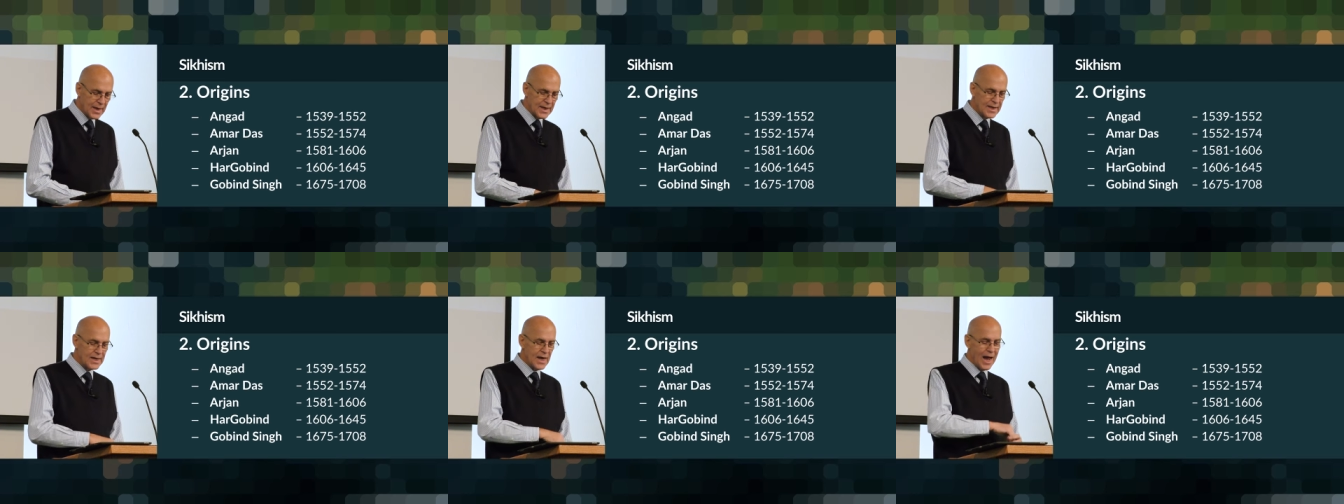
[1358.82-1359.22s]

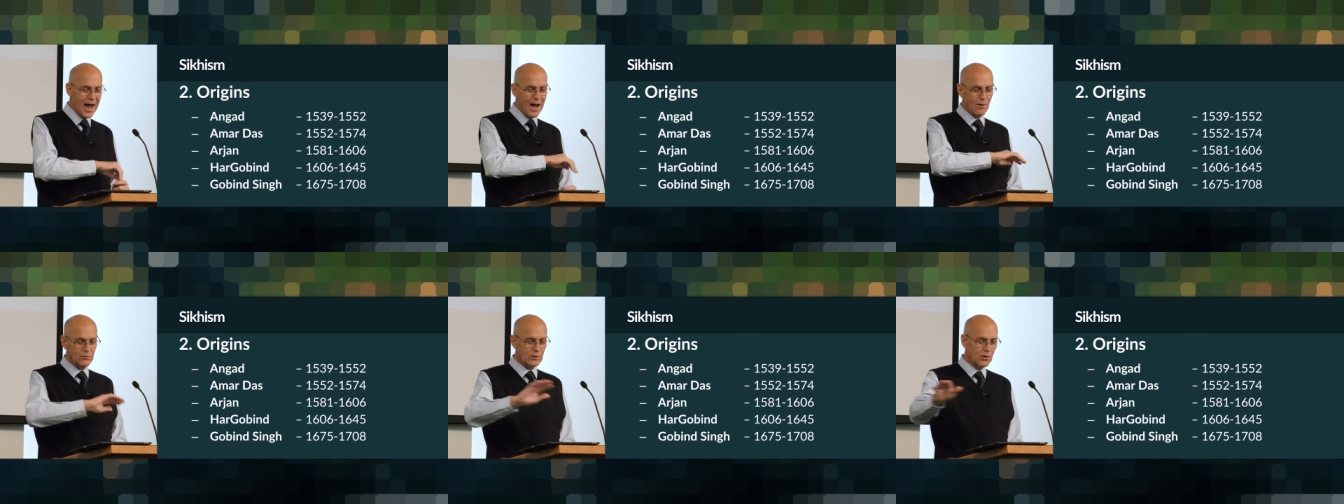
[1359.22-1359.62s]
He
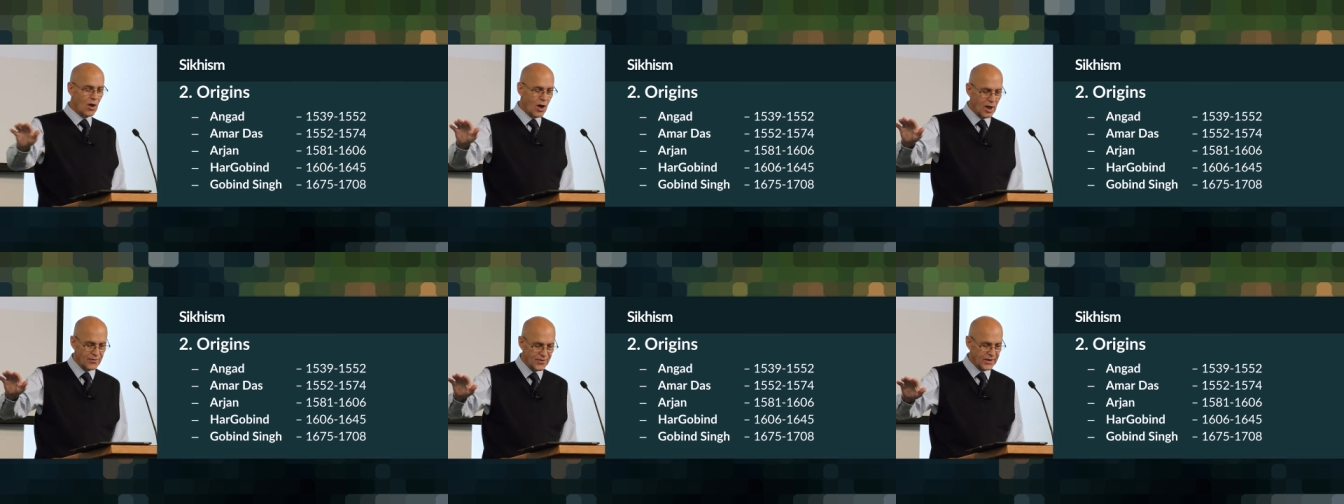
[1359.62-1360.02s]

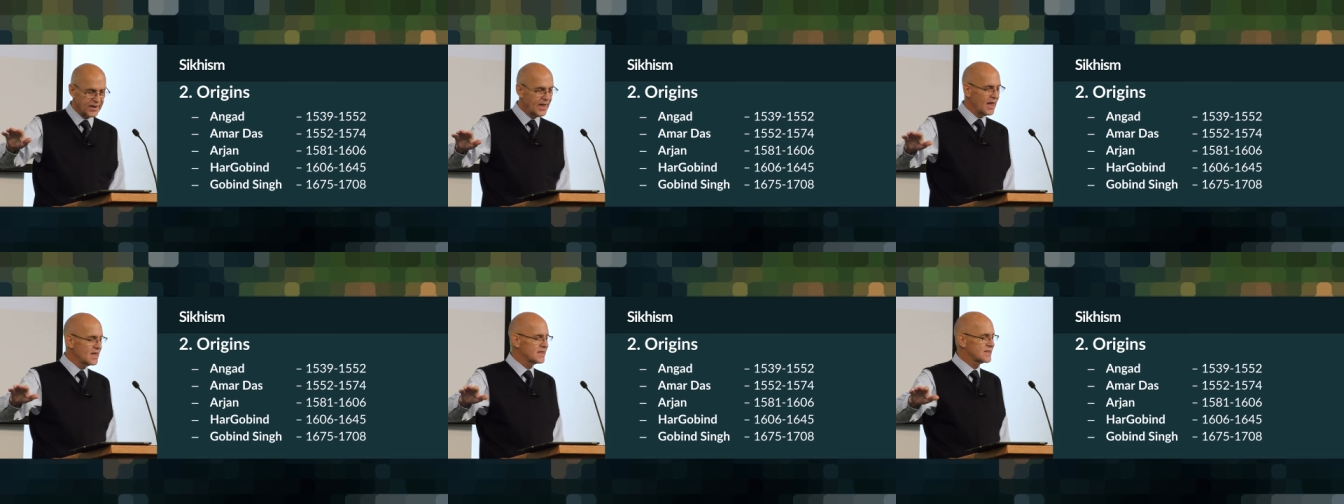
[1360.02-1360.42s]
outlawed the
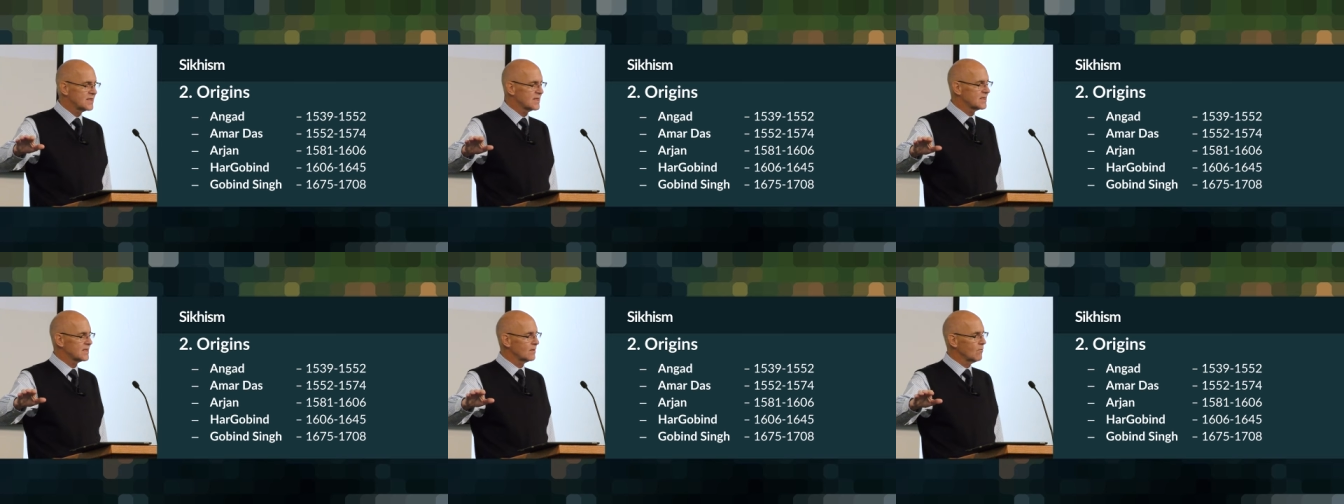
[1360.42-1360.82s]
caste
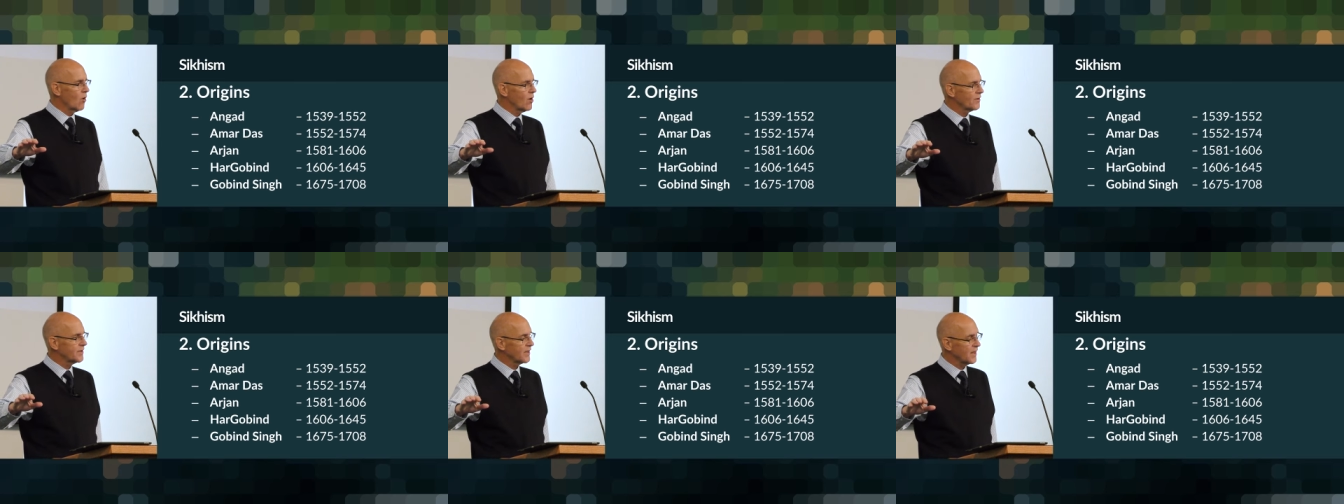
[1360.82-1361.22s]
system
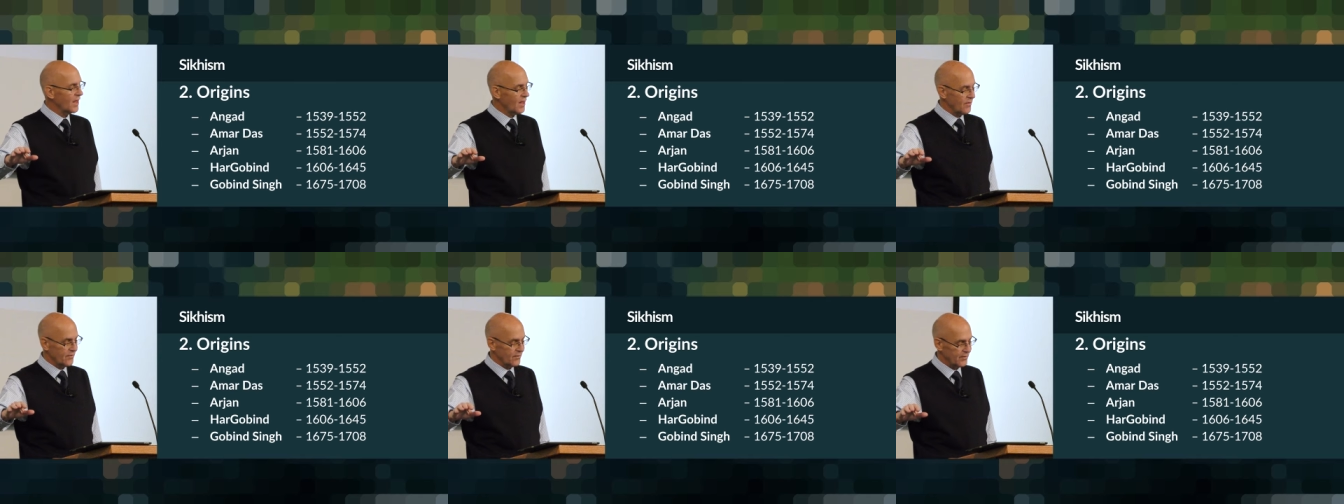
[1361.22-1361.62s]

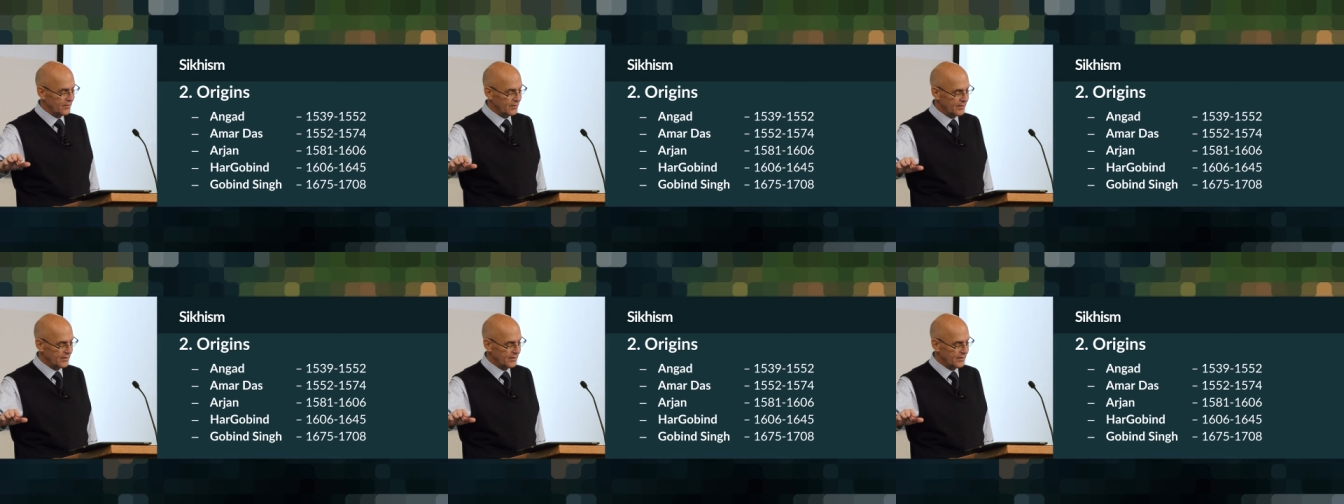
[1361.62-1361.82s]
altogether.